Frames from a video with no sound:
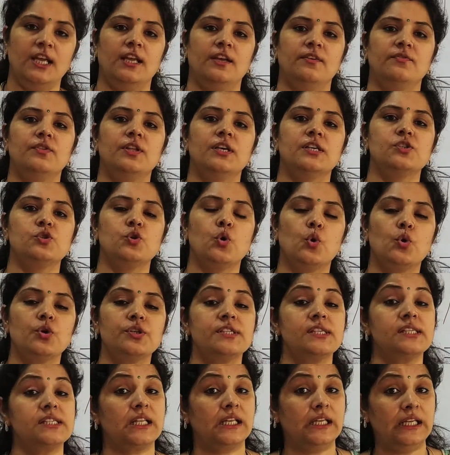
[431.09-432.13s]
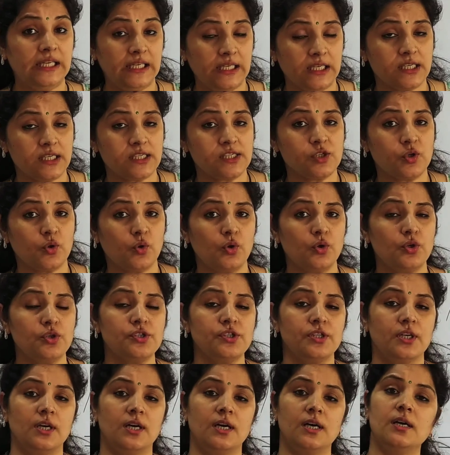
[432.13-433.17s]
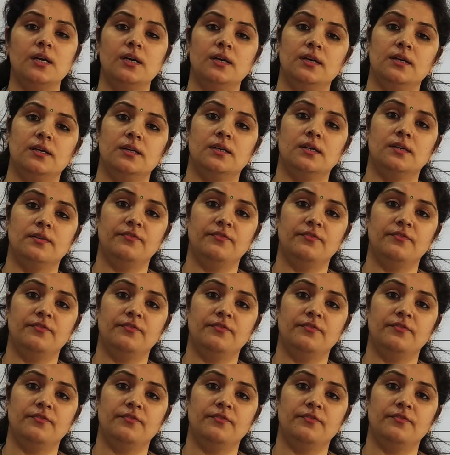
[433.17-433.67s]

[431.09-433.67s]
If the source is a linear source, the